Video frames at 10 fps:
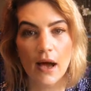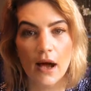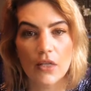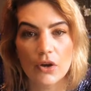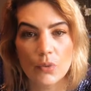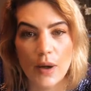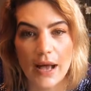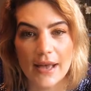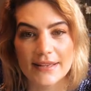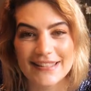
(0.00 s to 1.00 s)

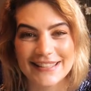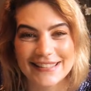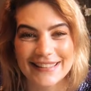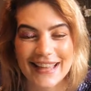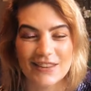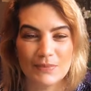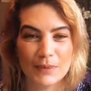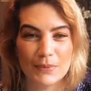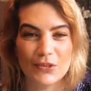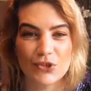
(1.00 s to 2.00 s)
Otherwise, I see a lot of
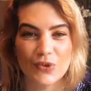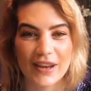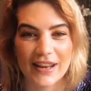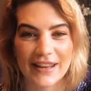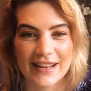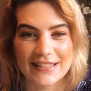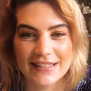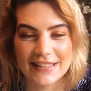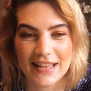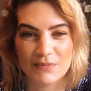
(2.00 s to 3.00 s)
people joining. I
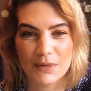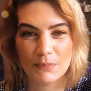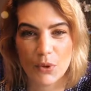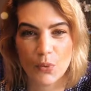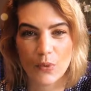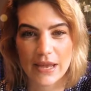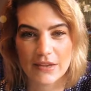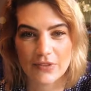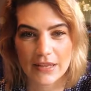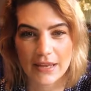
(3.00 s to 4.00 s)
see a lot of people
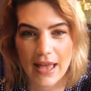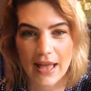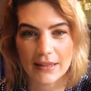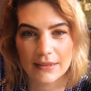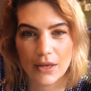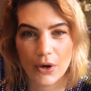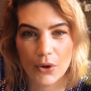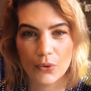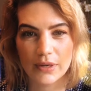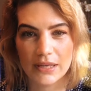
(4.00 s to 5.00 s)
waving,
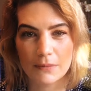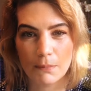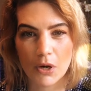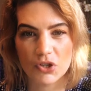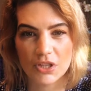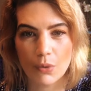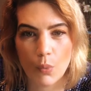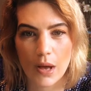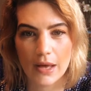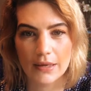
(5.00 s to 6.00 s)
hello, keep marching
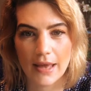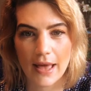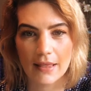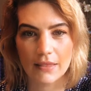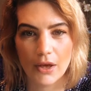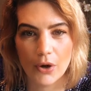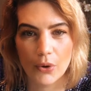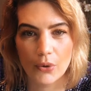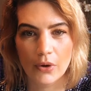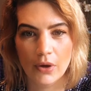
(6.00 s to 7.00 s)
one,
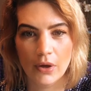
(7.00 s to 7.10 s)
hello.